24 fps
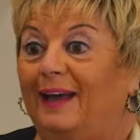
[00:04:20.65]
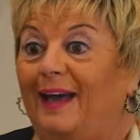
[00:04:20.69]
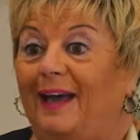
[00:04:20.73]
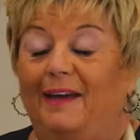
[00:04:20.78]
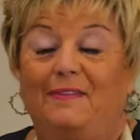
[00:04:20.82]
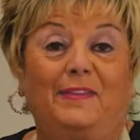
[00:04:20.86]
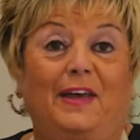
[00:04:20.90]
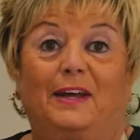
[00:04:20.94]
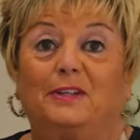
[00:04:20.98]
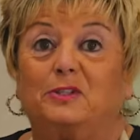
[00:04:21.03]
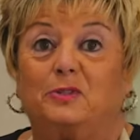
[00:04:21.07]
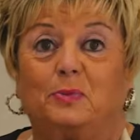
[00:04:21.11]

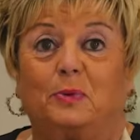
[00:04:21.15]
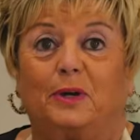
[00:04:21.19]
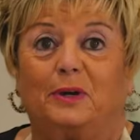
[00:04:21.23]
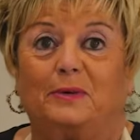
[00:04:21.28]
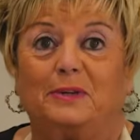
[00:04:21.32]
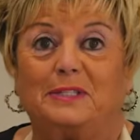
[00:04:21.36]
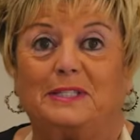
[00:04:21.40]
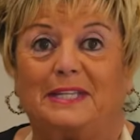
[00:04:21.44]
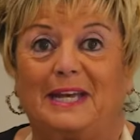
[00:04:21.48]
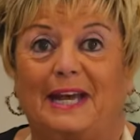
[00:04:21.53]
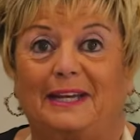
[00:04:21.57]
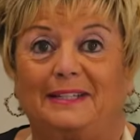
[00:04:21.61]
And that's where
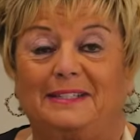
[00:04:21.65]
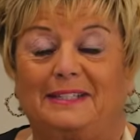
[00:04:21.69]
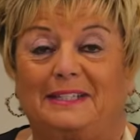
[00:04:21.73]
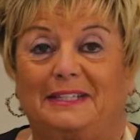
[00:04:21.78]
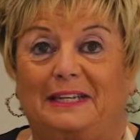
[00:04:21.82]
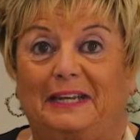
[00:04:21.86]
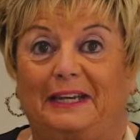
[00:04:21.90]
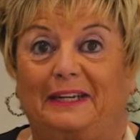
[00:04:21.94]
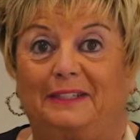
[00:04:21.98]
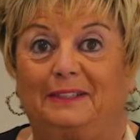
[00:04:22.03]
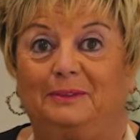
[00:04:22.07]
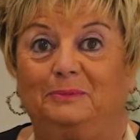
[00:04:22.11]
it's at
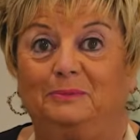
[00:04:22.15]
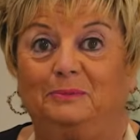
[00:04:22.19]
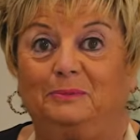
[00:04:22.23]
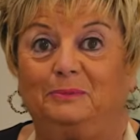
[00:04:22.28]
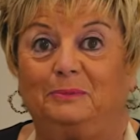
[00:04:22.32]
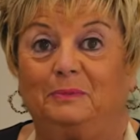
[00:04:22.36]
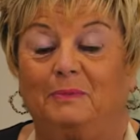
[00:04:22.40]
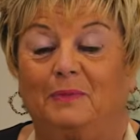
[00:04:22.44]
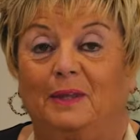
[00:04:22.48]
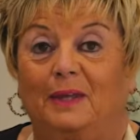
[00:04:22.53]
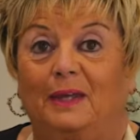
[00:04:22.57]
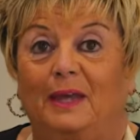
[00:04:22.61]
today.
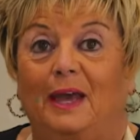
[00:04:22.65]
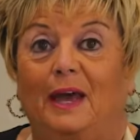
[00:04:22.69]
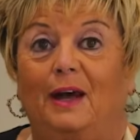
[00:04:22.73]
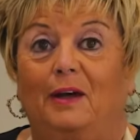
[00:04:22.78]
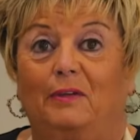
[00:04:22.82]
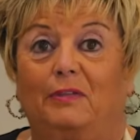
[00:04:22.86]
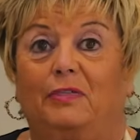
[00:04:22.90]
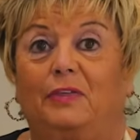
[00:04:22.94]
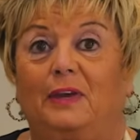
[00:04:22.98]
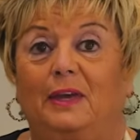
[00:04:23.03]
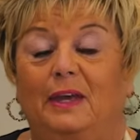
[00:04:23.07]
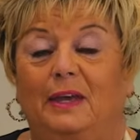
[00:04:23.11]

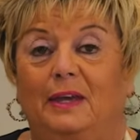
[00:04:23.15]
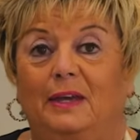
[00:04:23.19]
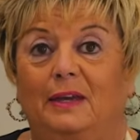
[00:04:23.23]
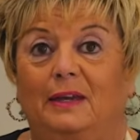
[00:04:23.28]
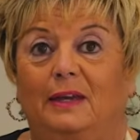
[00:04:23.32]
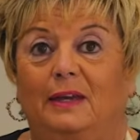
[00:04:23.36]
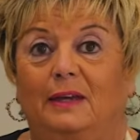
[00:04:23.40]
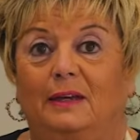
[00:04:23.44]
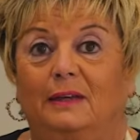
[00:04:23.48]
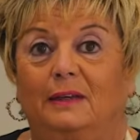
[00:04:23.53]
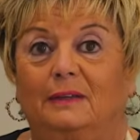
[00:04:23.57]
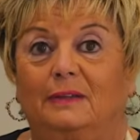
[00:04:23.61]
Healthy
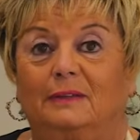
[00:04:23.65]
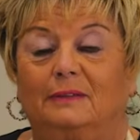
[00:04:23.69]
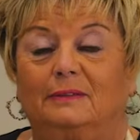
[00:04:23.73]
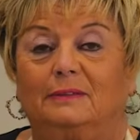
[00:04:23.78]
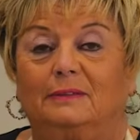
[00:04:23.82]
eating.